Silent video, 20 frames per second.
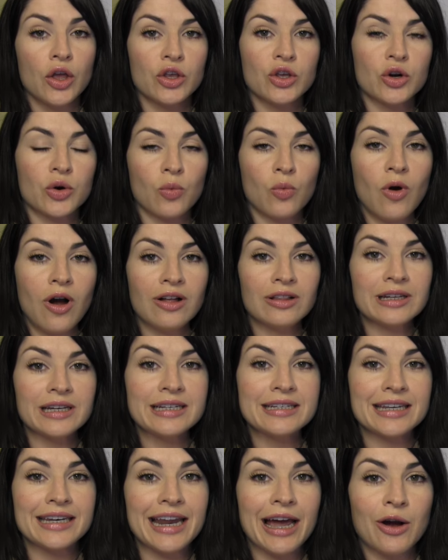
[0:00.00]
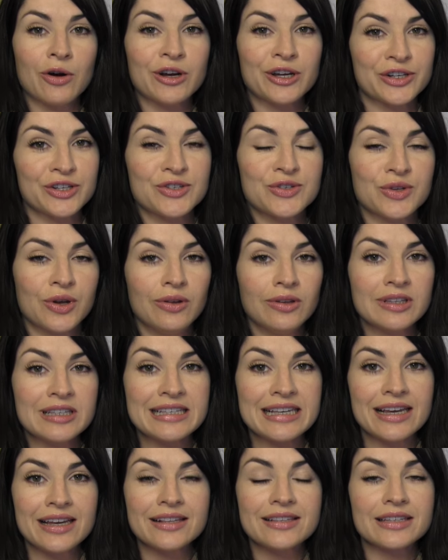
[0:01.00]
your wallet now
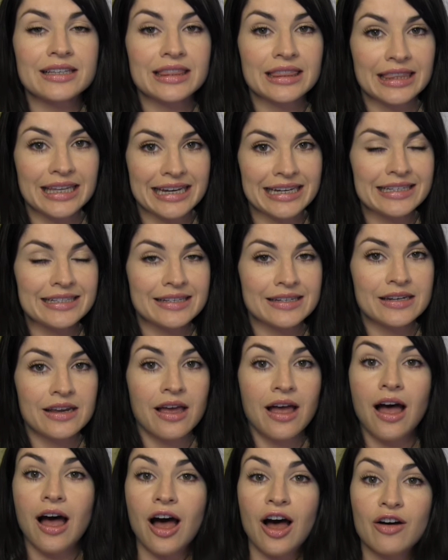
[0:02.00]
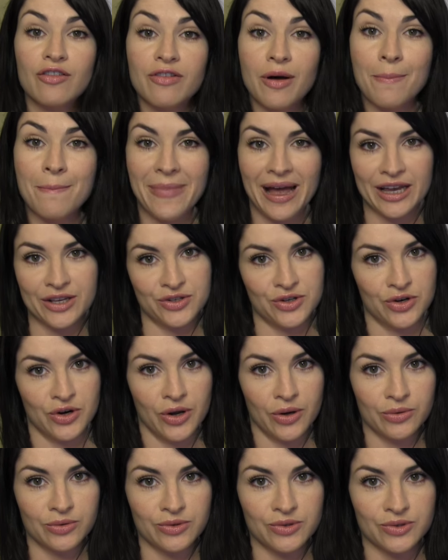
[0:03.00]
consults its list of
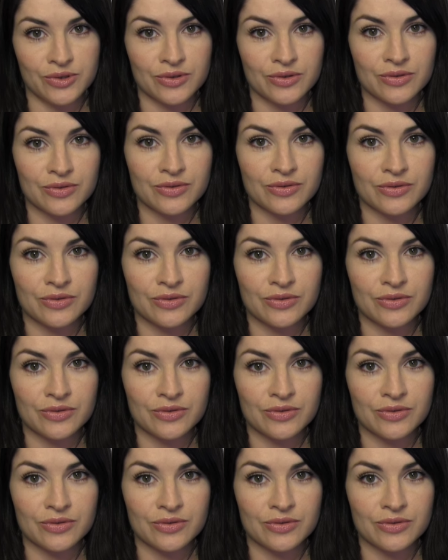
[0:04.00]
masternodes.